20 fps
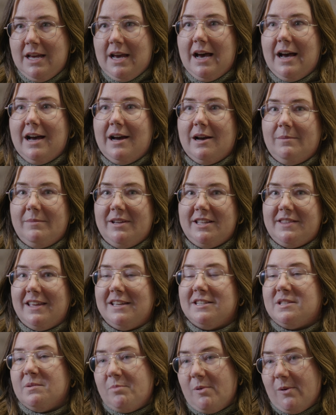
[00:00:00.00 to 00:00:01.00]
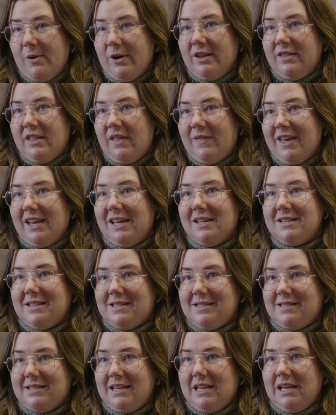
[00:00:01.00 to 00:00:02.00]
Um, I think it's important that they get
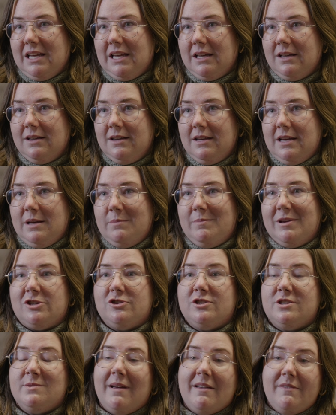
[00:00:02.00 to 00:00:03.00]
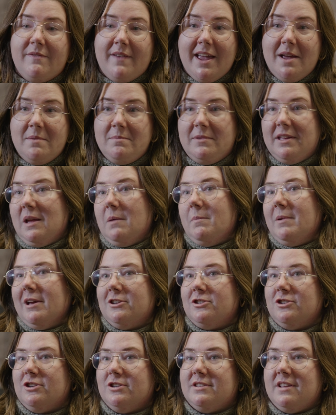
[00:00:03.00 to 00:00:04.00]
to see pictures of my family,
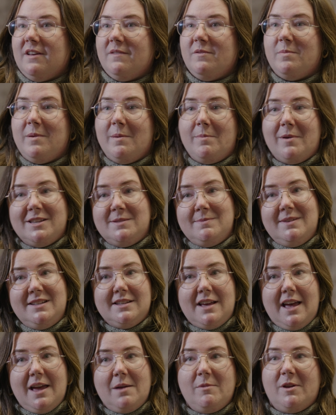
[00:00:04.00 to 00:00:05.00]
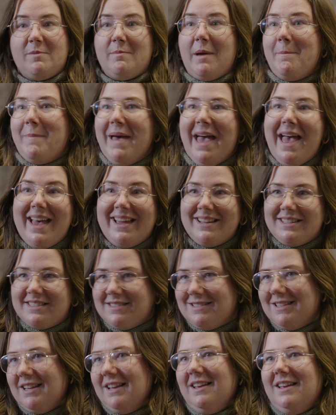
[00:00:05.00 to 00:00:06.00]
pictures of the mm-hmm. people I spend time with, my
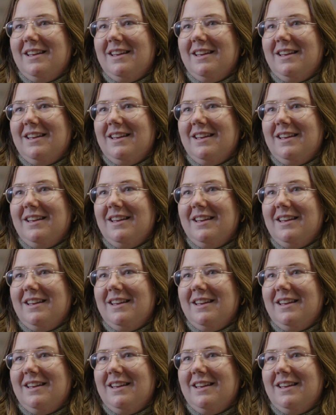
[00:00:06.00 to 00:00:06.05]
pets.